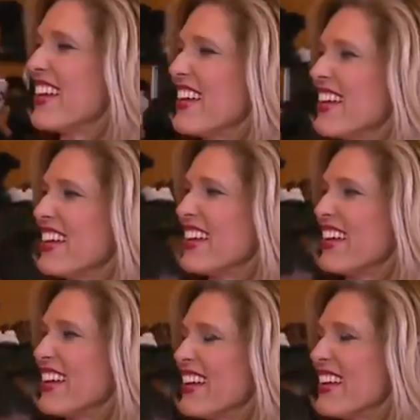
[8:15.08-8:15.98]

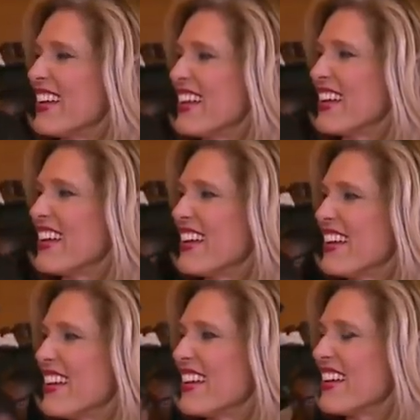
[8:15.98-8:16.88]

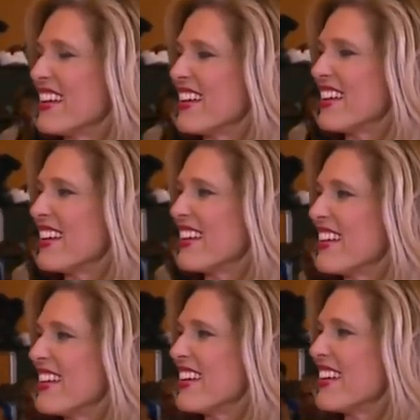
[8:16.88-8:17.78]

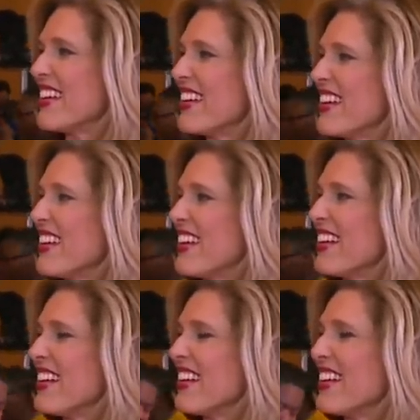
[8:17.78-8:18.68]

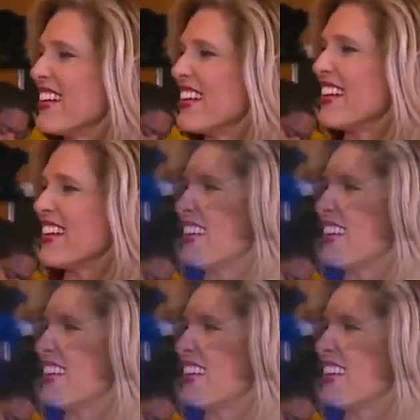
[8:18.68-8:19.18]
(silent)